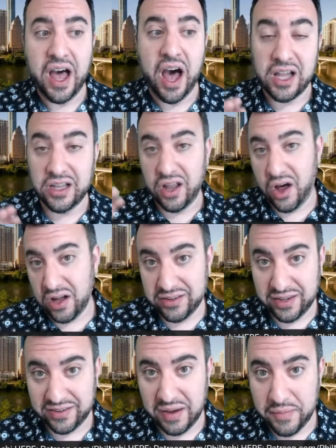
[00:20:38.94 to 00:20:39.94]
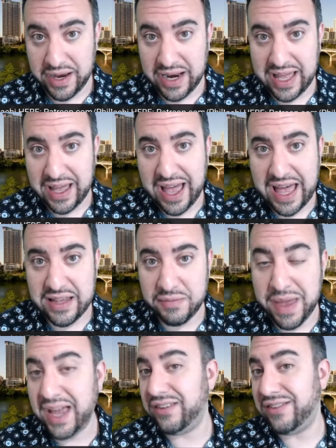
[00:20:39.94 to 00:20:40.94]
along to somebody and
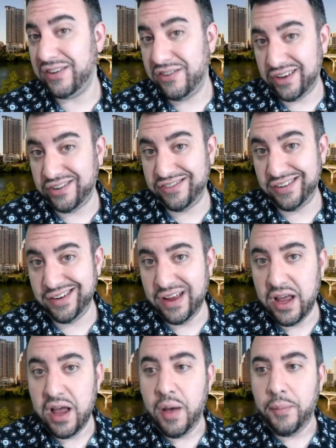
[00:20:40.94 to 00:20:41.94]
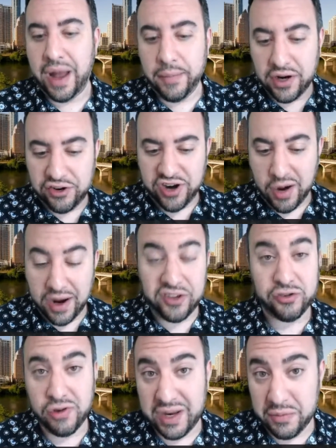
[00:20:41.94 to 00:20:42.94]
make a suggestion. But I'm going to share my
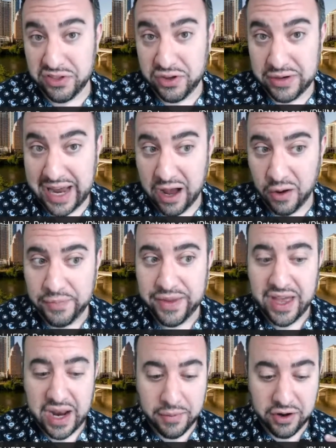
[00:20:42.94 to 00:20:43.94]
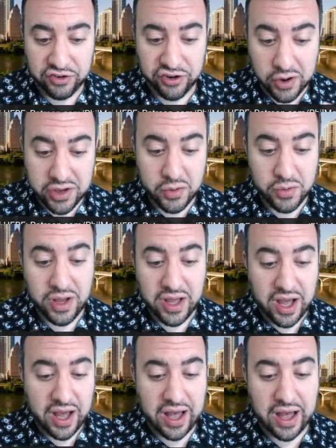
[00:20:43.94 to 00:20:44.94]
screen with you now, and I'm going to show you
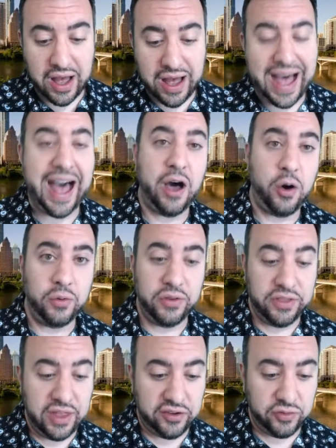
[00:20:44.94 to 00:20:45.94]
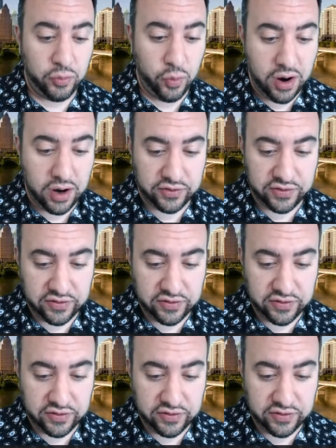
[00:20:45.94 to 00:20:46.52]
how this works.